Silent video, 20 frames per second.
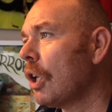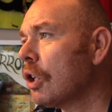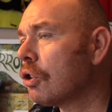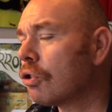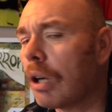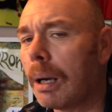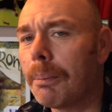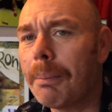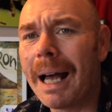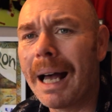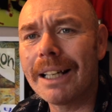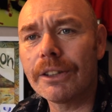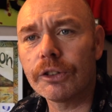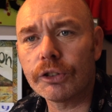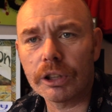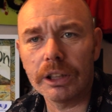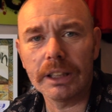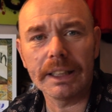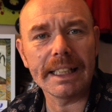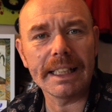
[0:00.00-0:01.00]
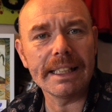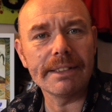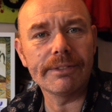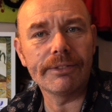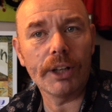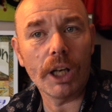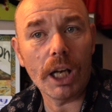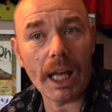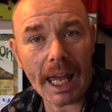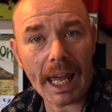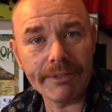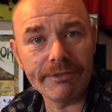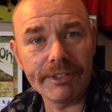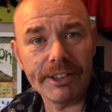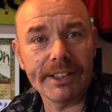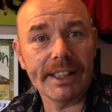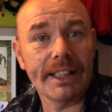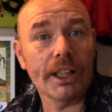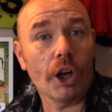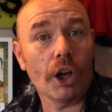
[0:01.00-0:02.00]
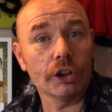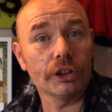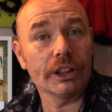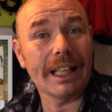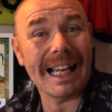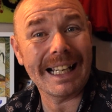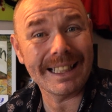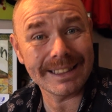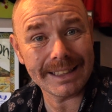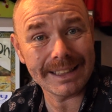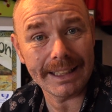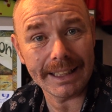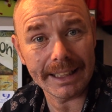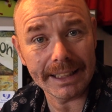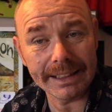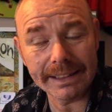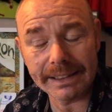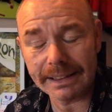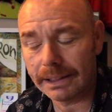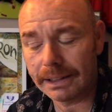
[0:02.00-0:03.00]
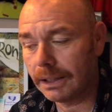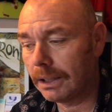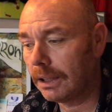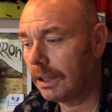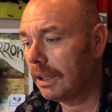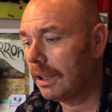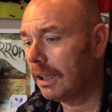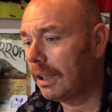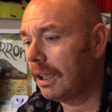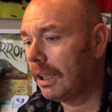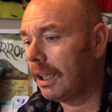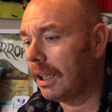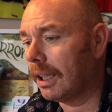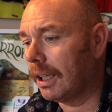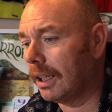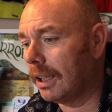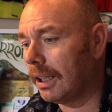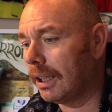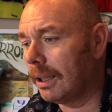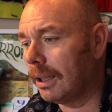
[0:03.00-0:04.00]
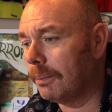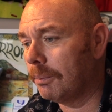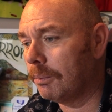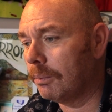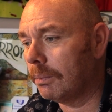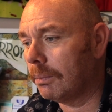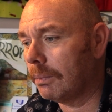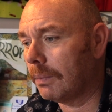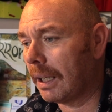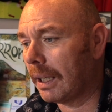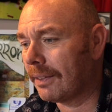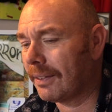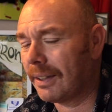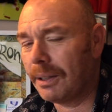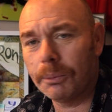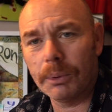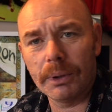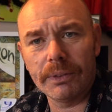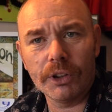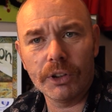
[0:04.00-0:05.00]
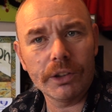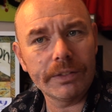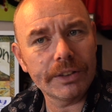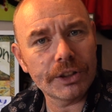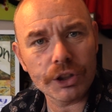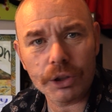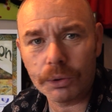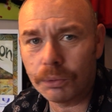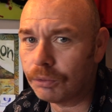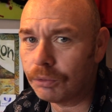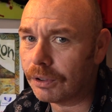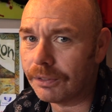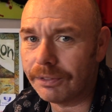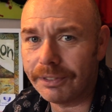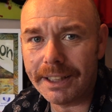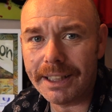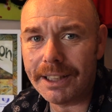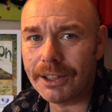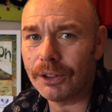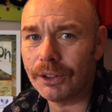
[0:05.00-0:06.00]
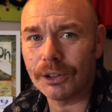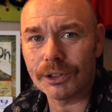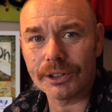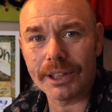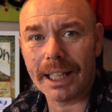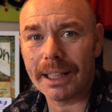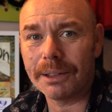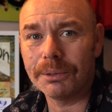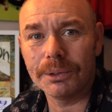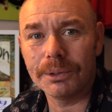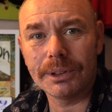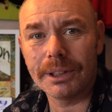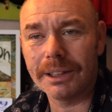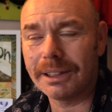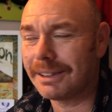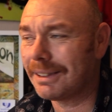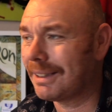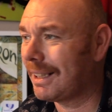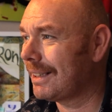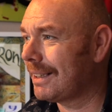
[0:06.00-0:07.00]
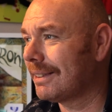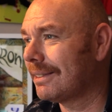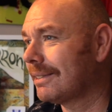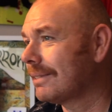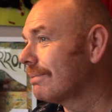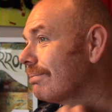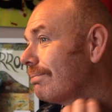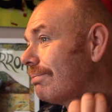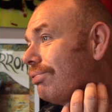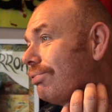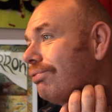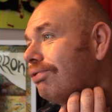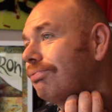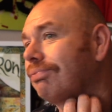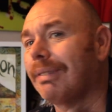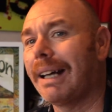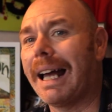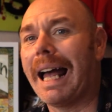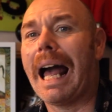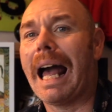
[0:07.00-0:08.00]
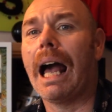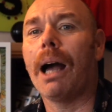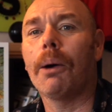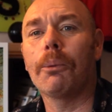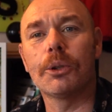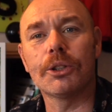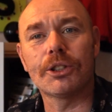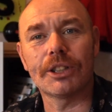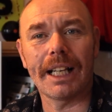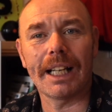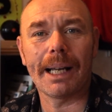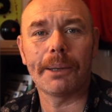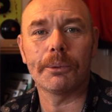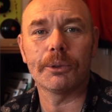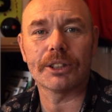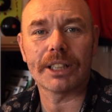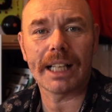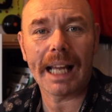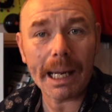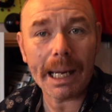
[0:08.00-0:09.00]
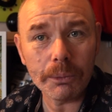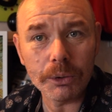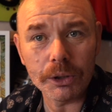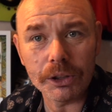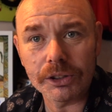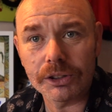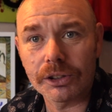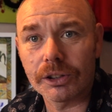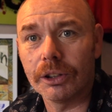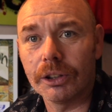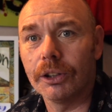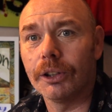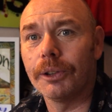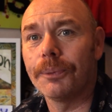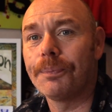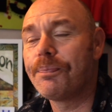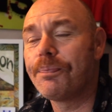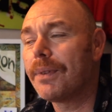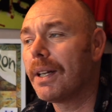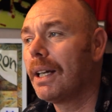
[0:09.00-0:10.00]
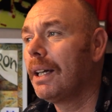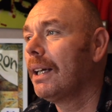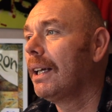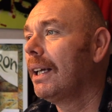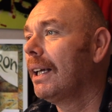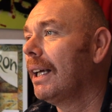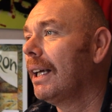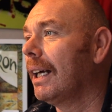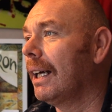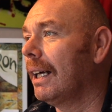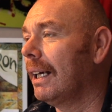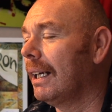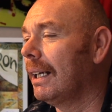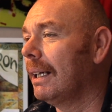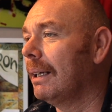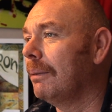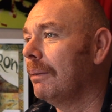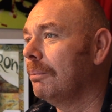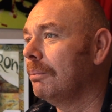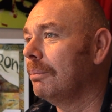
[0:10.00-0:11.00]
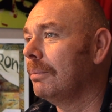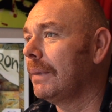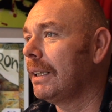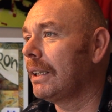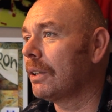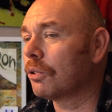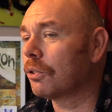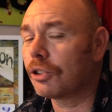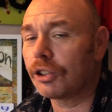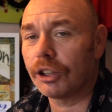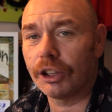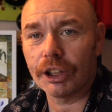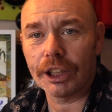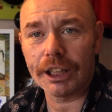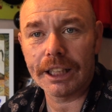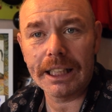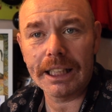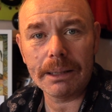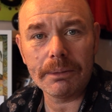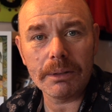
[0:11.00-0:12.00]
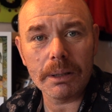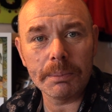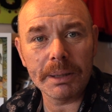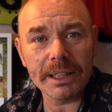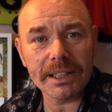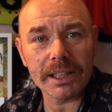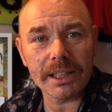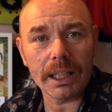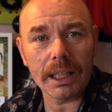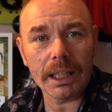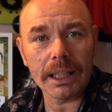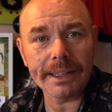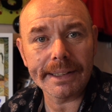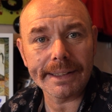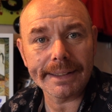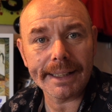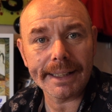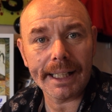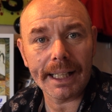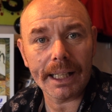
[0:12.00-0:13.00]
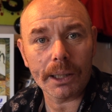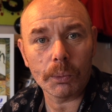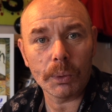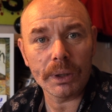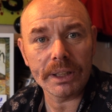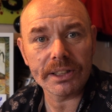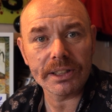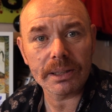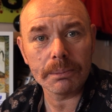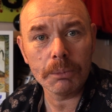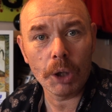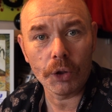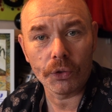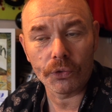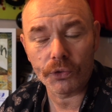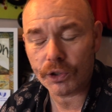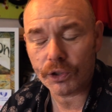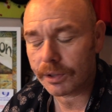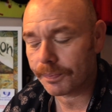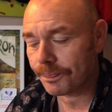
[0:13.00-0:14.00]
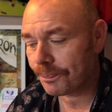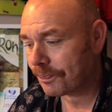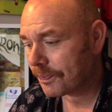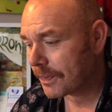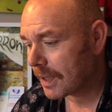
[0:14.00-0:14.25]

So I might just leave everything on as it is. I think with over 200 videos now, there's hours and hours and hours. So it'll certainly keep you busy in the dark winter months.